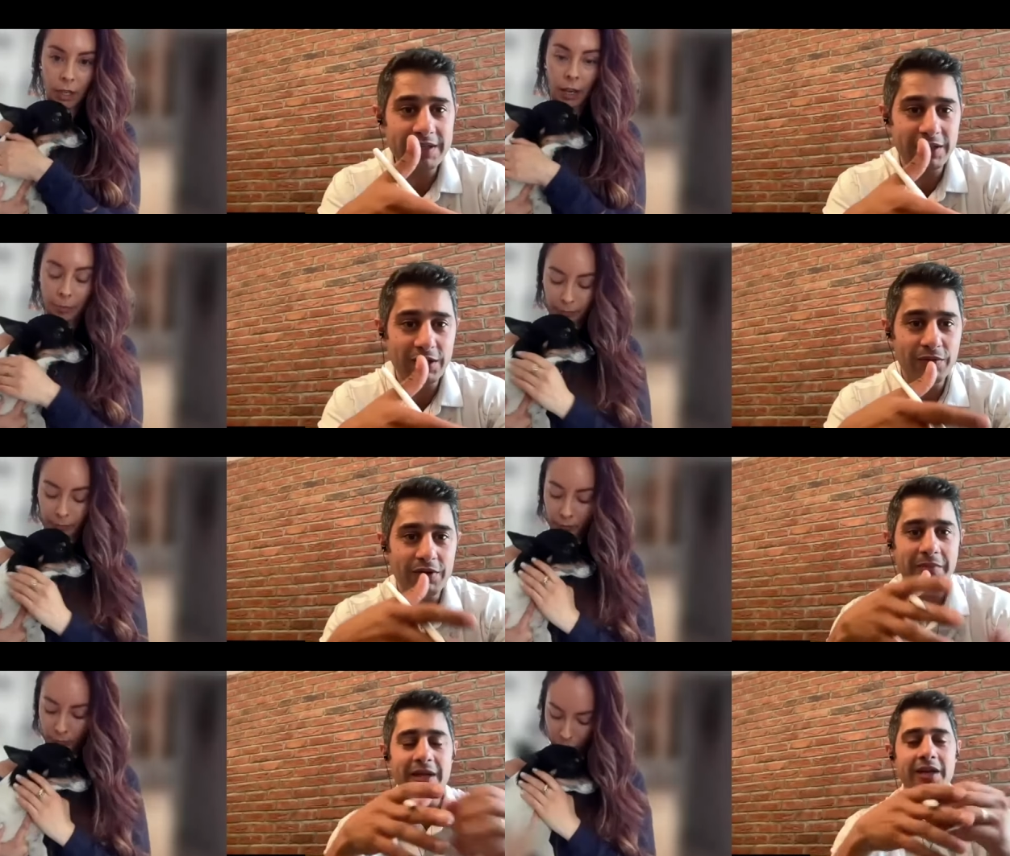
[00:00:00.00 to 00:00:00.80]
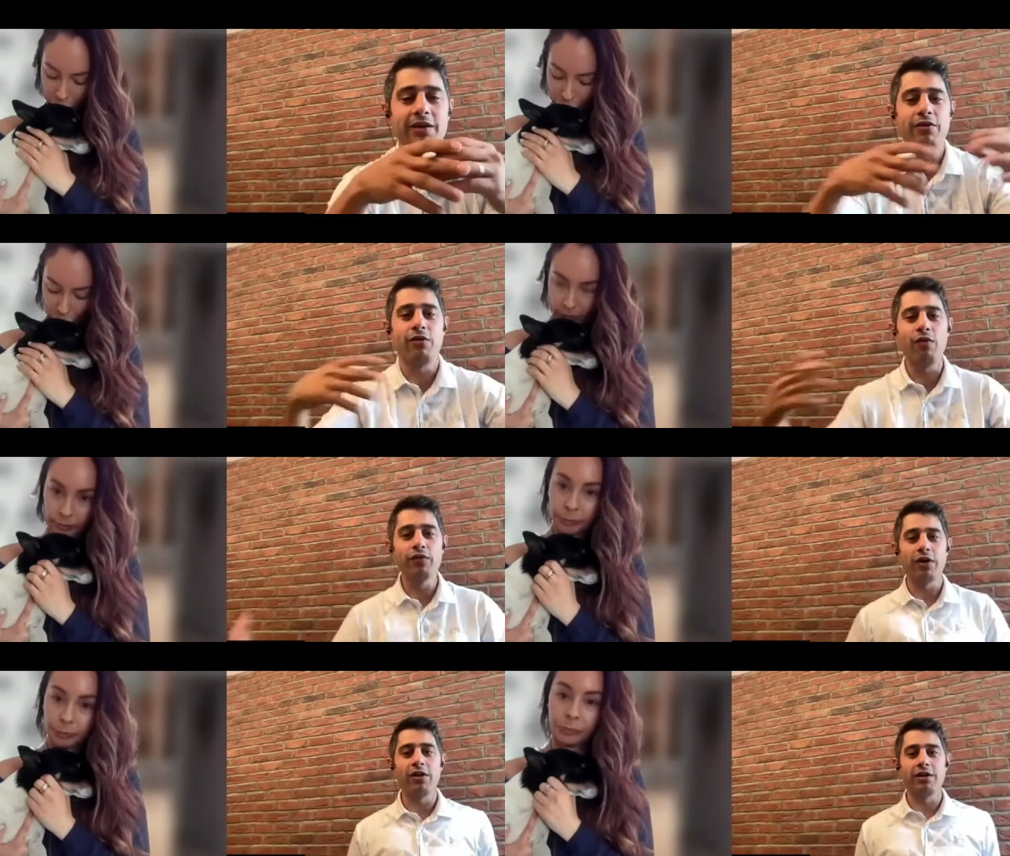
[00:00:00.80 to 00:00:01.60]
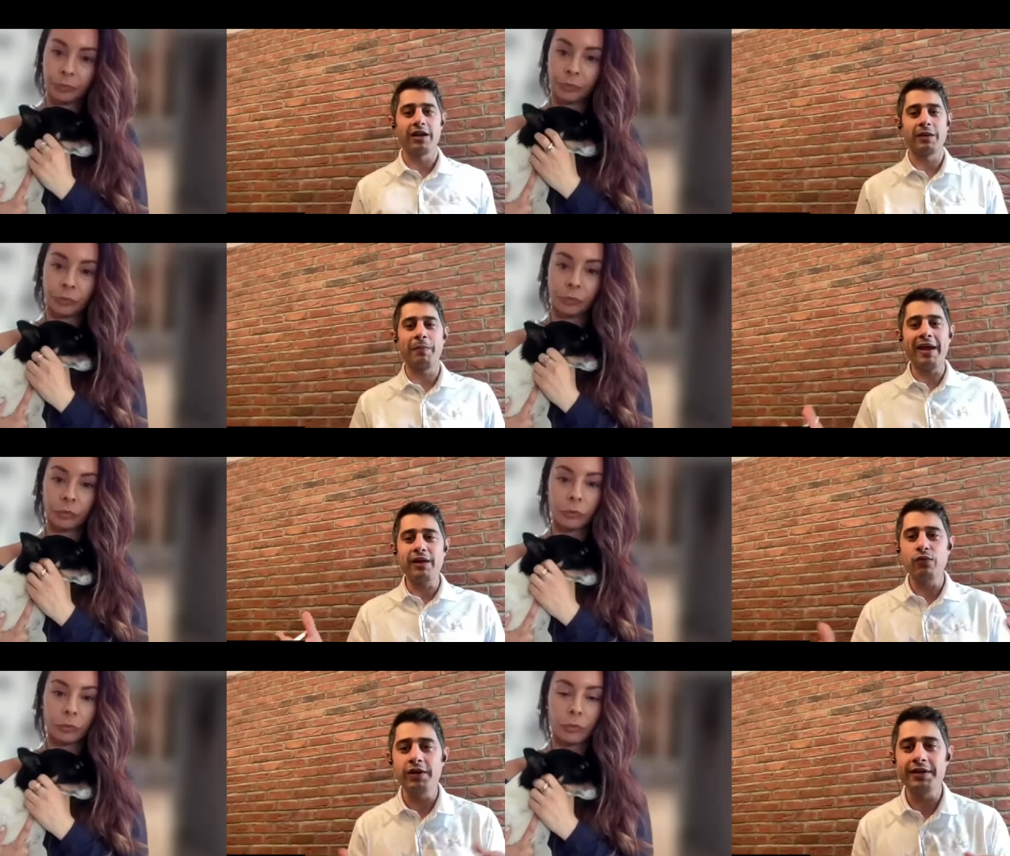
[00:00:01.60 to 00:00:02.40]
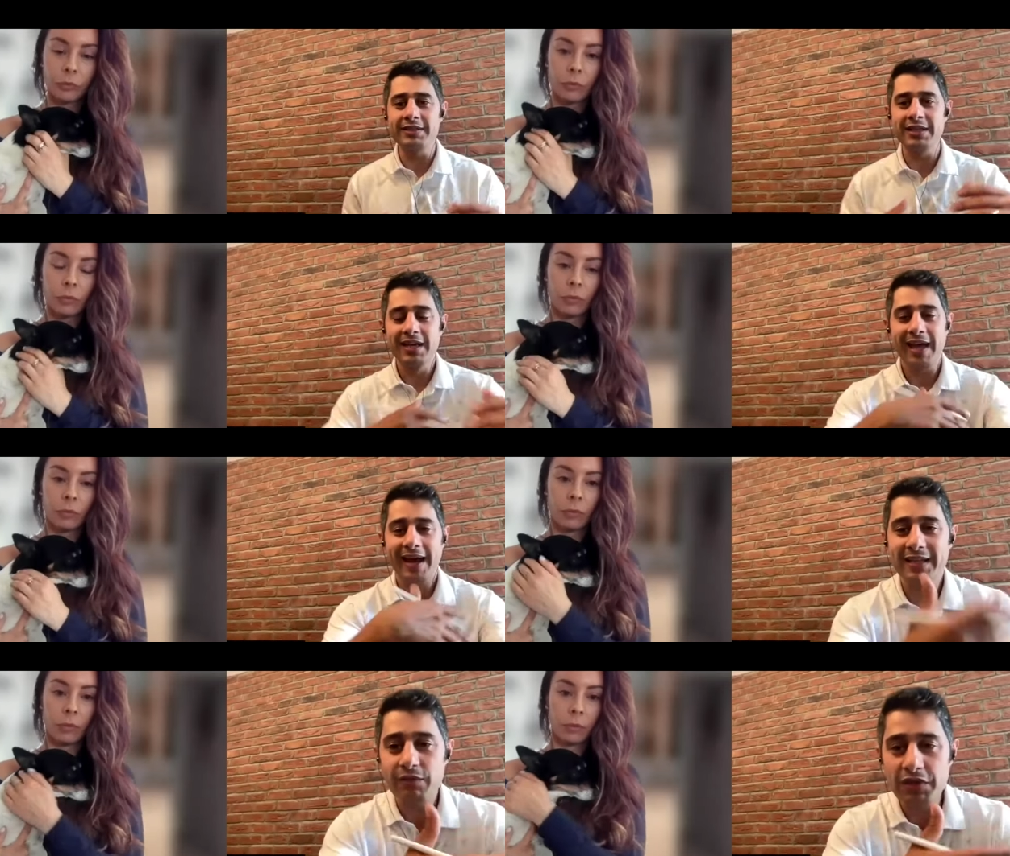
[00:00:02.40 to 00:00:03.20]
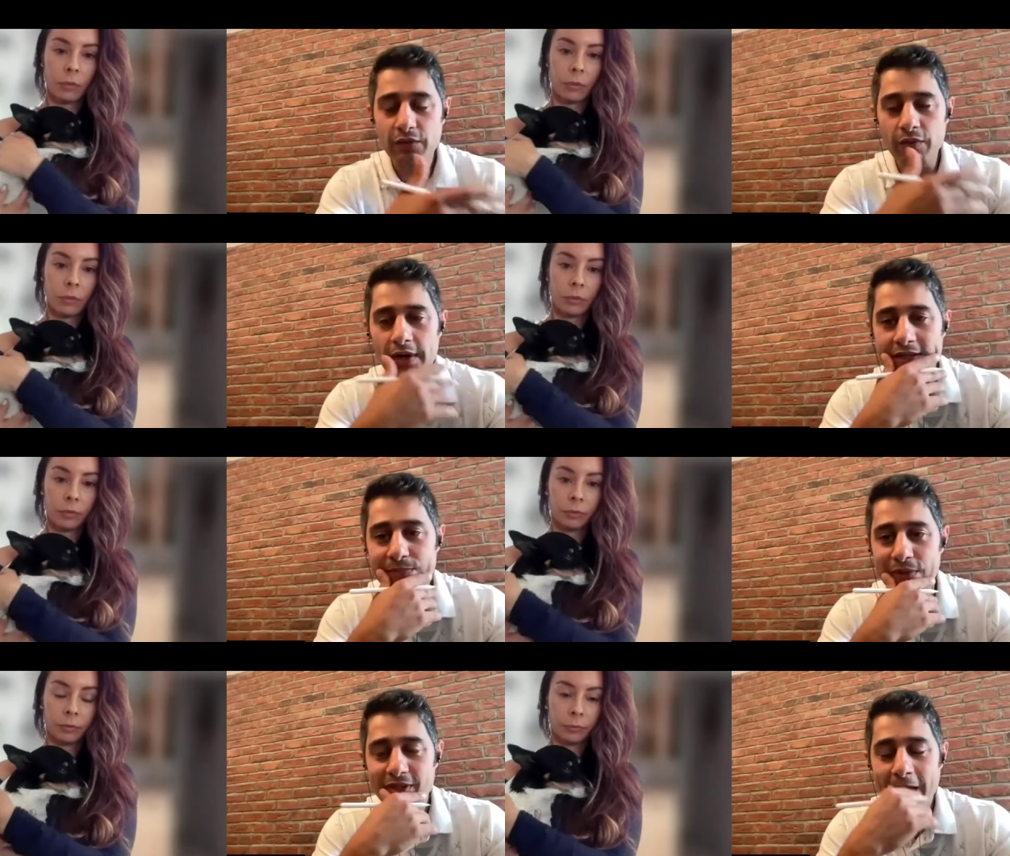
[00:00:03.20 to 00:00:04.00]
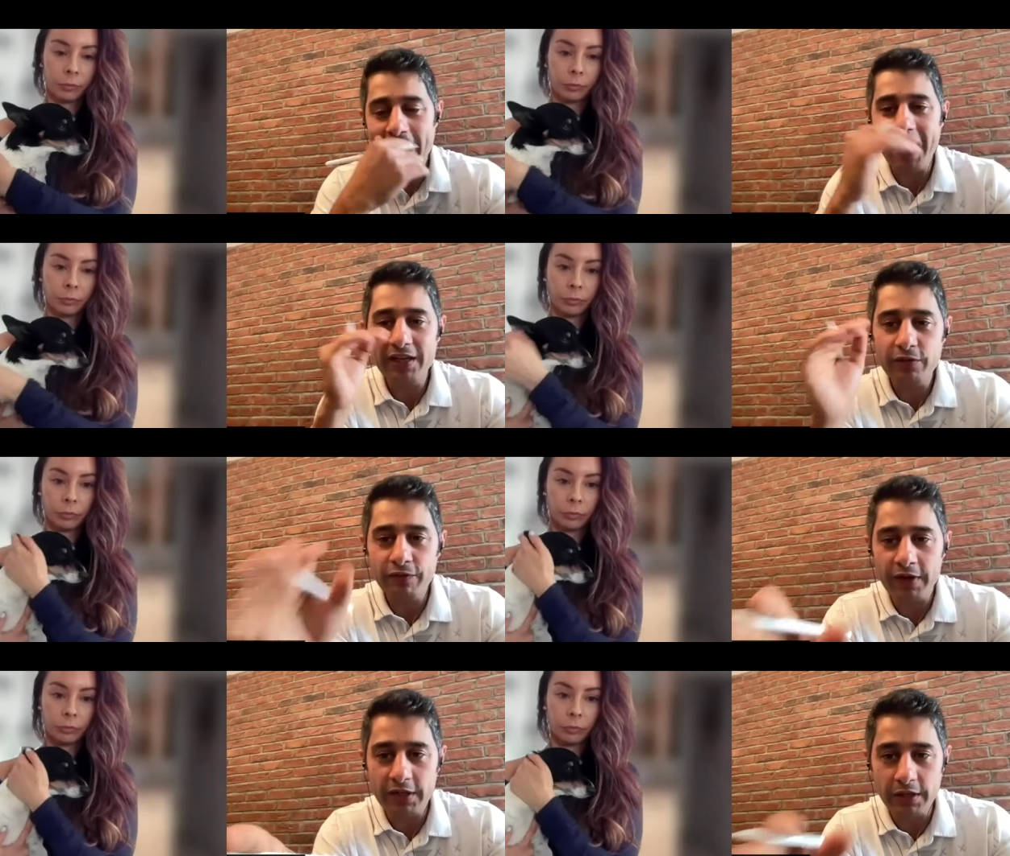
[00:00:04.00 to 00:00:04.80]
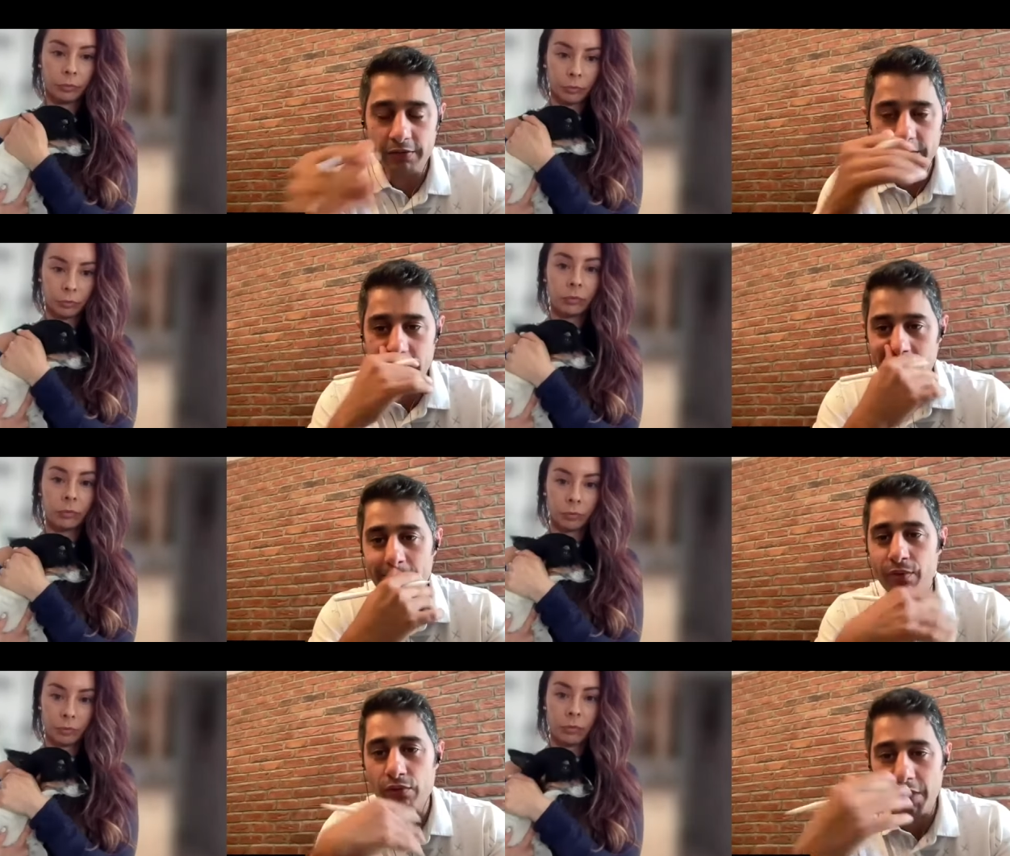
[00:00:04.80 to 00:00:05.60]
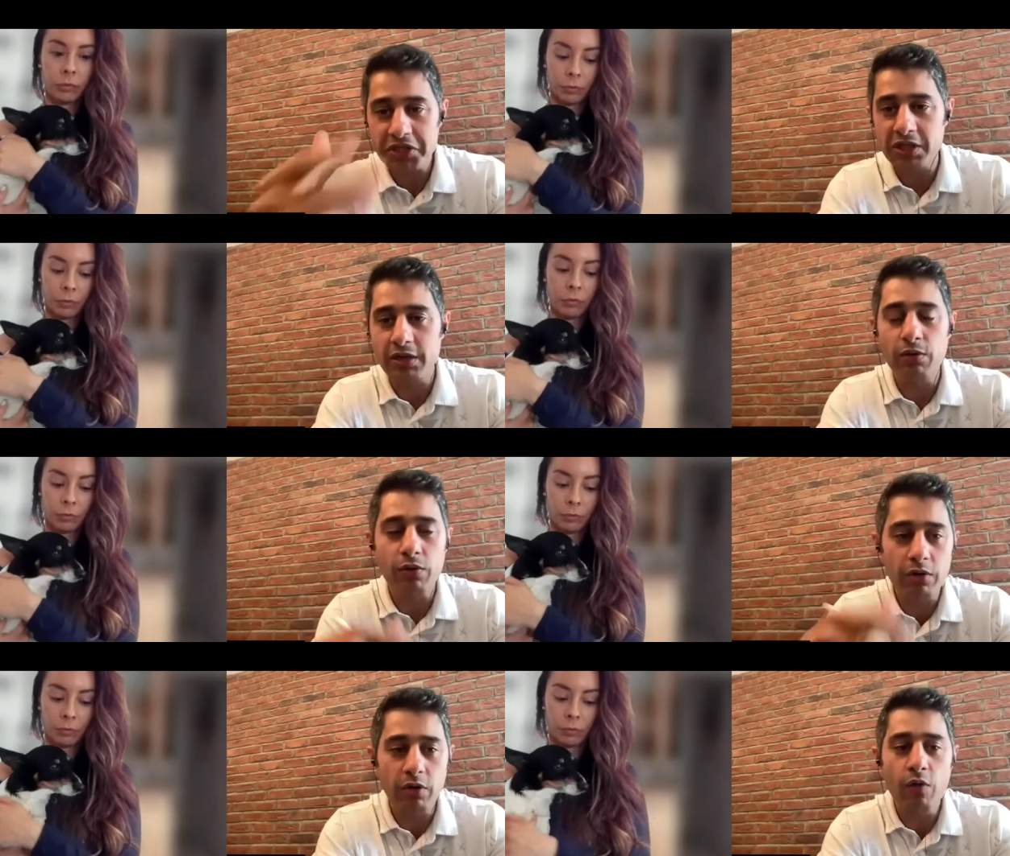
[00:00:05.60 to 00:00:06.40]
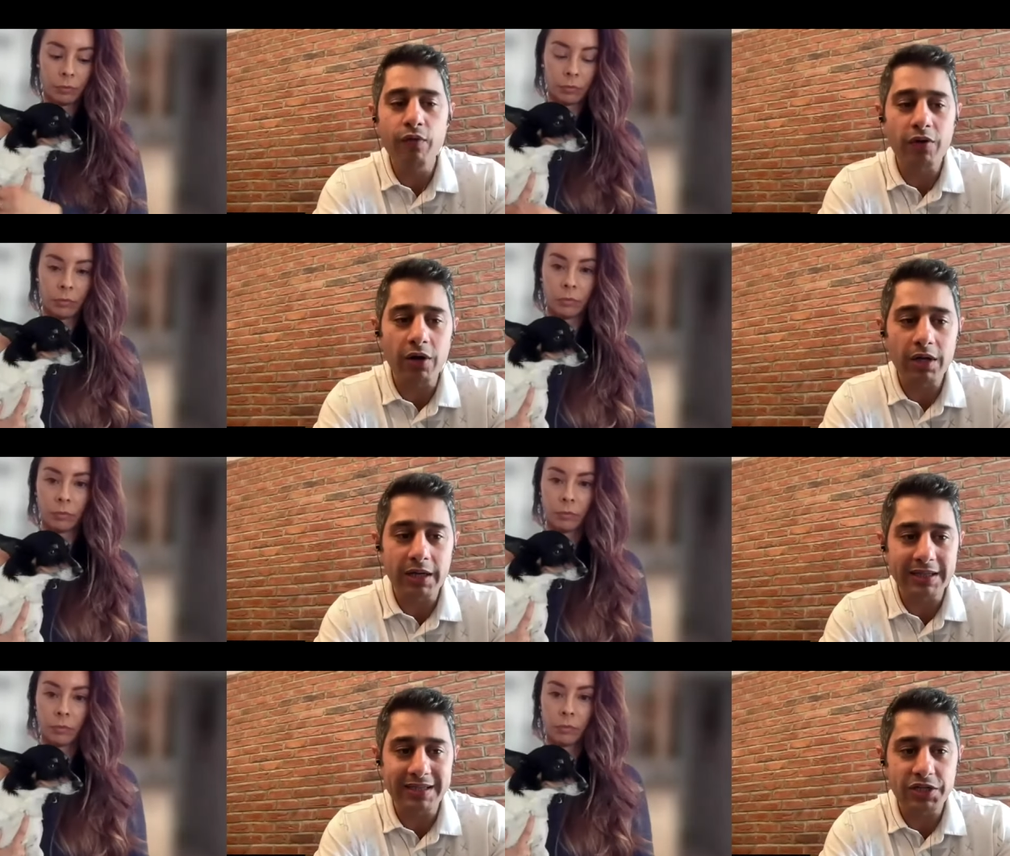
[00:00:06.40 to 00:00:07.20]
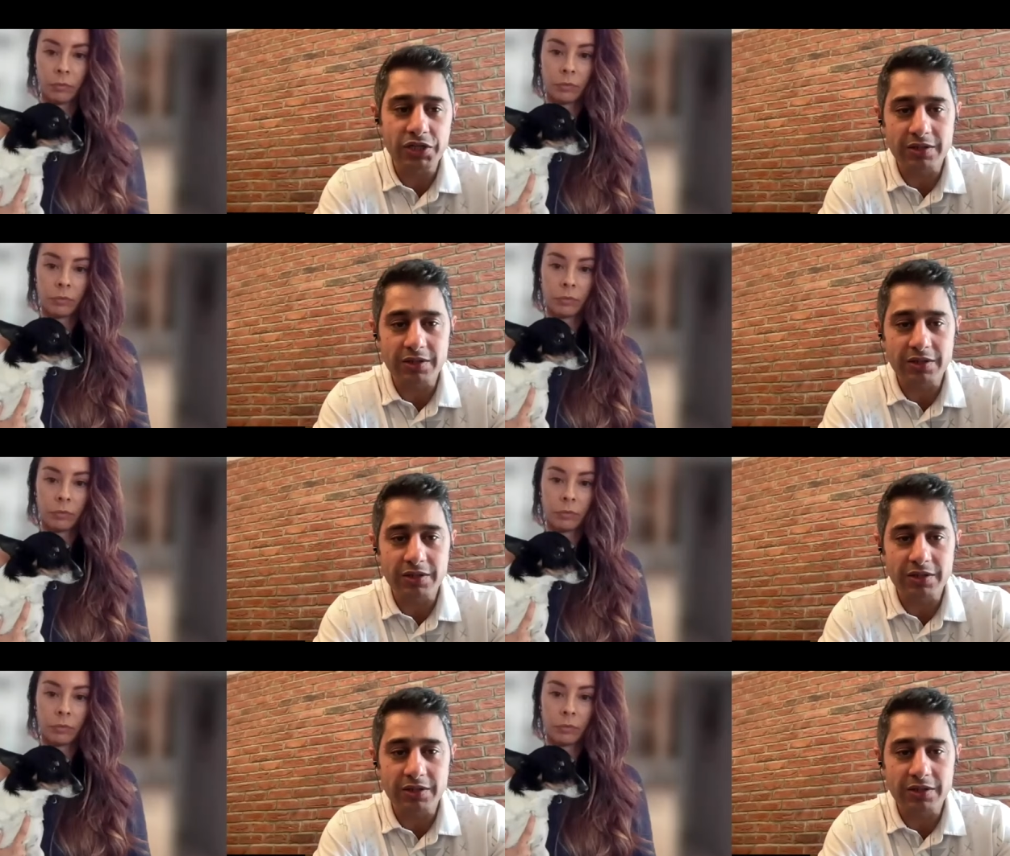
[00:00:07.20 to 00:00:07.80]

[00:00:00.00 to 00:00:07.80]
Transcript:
Speaker 1: you know what i mean or overall like pain wise activity wise but how do you find those and um, progression or overall like sessions